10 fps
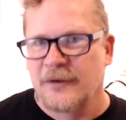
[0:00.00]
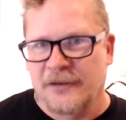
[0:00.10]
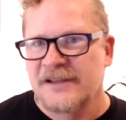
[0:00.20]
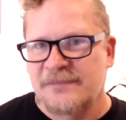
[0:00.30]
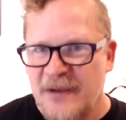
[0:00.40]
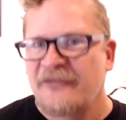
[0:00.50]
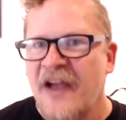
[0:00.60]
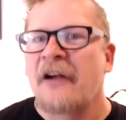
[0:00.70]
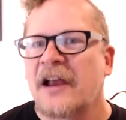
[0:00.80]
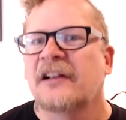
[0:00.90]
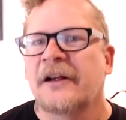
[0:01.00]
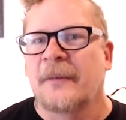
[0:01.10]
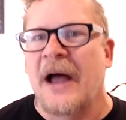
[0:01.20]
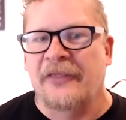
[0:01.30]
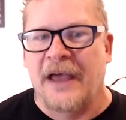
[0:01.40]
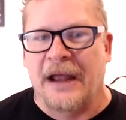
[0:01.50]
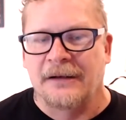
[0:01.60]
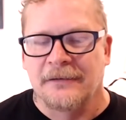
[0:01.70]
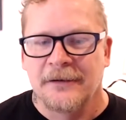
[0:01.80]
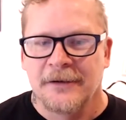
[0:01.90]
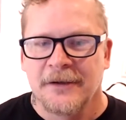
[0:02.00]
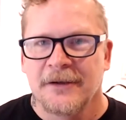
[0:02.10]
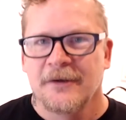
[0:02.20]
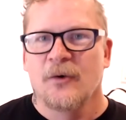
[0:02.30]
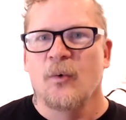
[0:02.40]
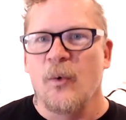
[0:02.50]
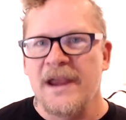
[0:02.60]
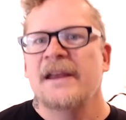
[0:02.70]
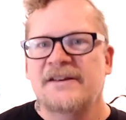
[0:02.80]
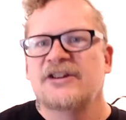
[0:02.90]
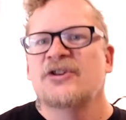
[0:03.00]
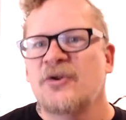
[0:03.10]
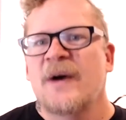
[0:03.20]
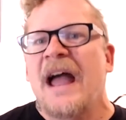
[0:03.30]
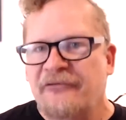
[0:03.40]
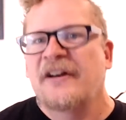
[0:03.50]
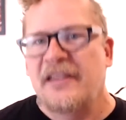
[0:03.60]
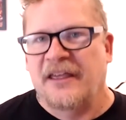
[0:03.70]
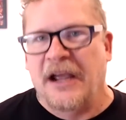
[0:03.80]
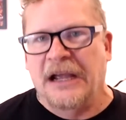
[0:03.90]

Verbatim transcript: Let's be very clear about that. We do everything.